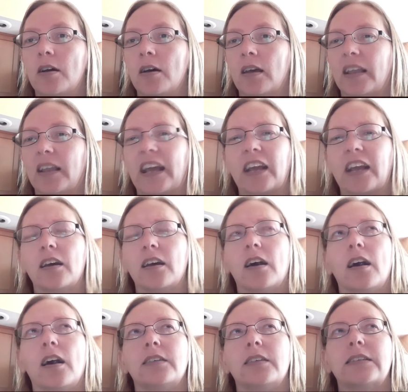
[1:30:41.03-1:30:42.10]
like,
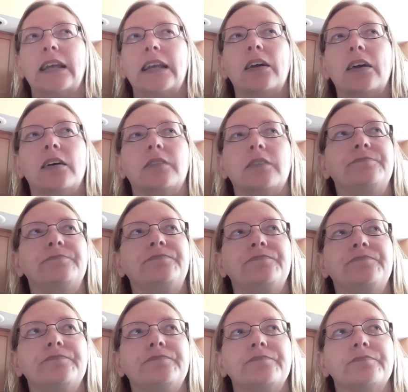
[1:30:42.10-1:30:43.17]
it's like a
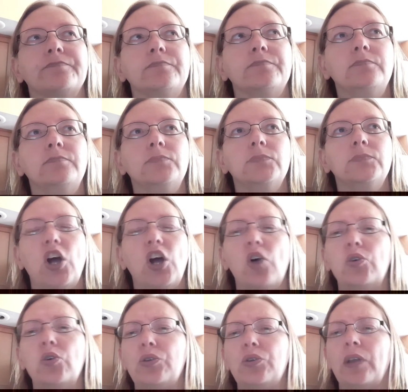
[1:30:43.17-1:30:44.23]
whole
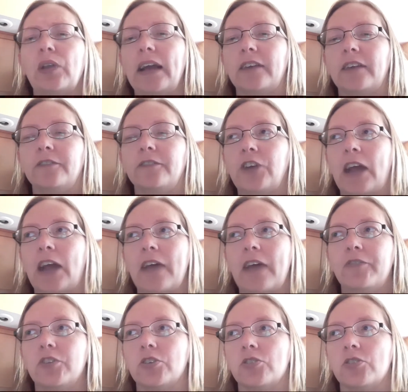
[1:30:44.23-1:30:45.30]
new life. You have
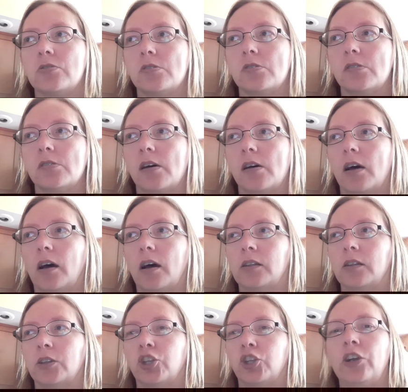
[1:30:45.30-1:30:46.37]
to
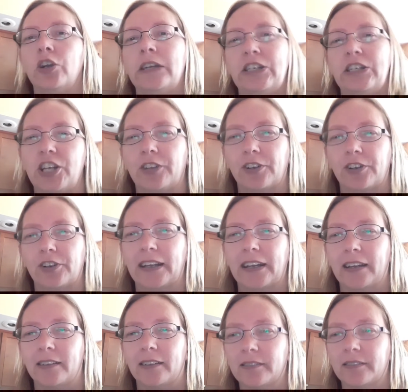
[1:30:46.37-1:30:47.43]
learn each other
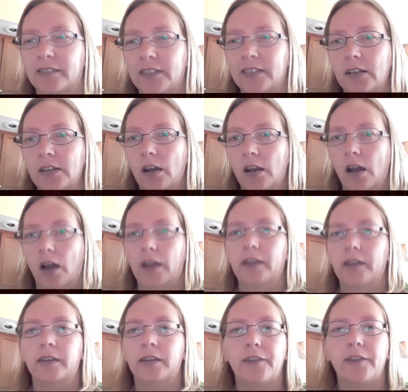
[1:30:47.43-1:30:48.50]
again in
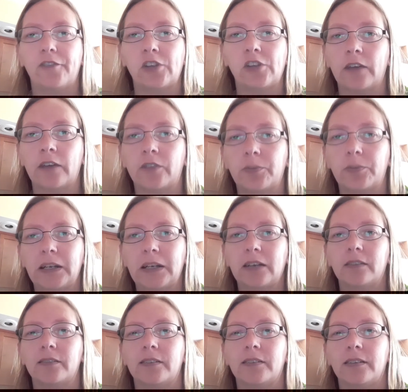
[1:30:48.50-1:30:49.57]
a different level,
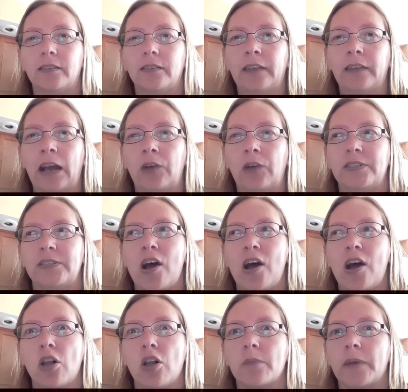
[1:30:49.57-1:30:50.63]
because now it's not
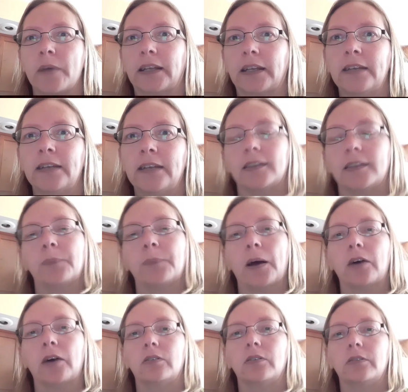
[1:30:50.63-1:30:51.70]
all about the kids. It's
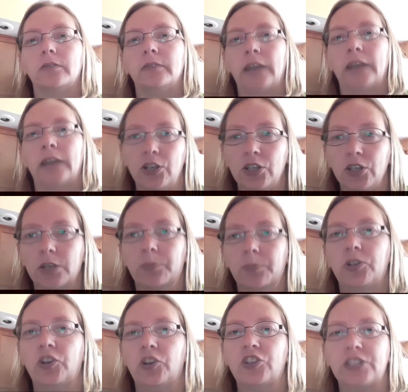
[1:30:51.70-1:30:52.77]
about, now you can put
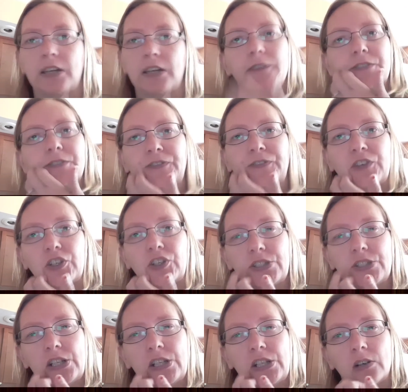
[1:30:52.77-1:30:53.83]
yourselves
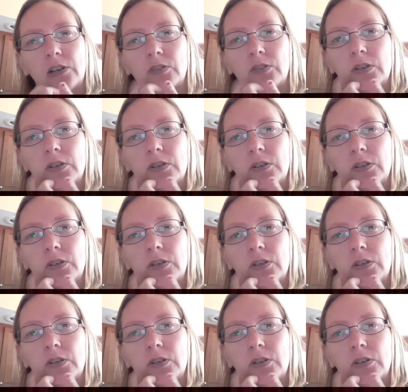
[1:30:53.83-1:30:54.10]
first, you know,